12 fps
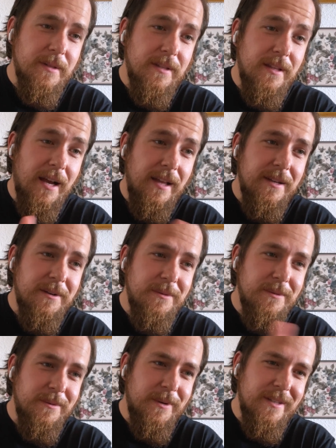The other
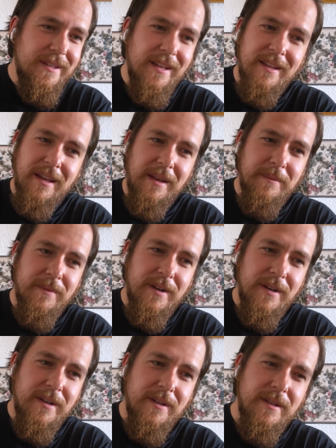one that I'm
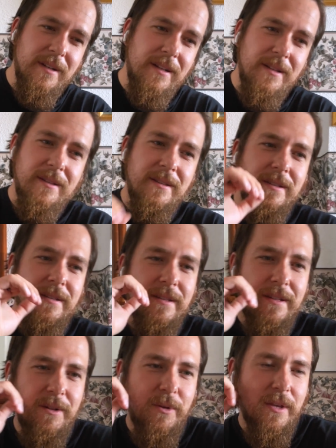very
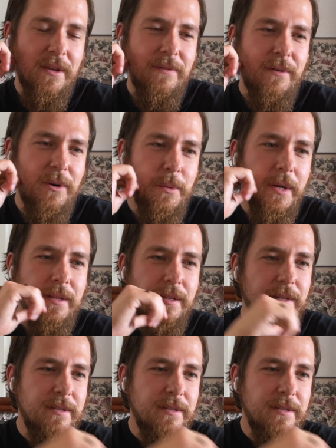looking forward to is